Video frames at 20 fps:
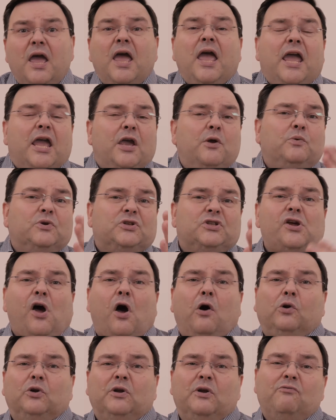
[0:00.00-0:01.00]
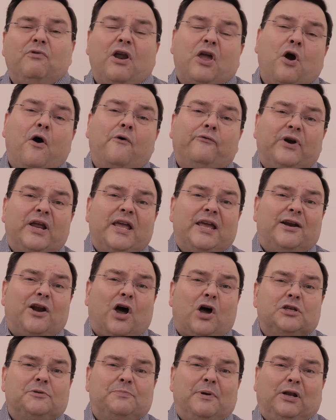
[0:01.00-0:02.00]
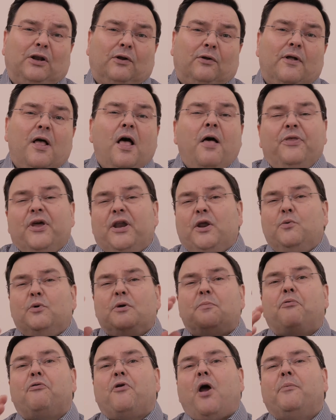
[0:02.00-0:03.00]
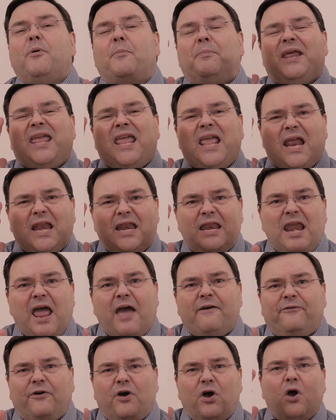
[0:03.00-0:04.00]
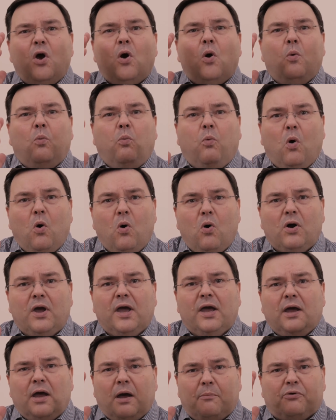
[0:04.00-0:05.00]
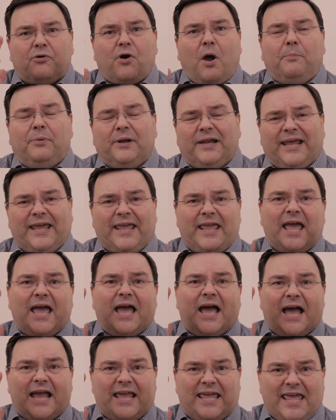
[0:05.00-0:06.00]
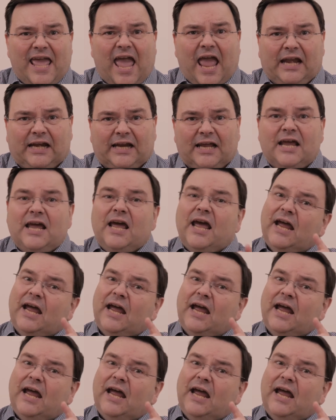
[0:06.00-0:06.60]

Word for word: He was told, recovering in hospital, that he would probably never walk properly again,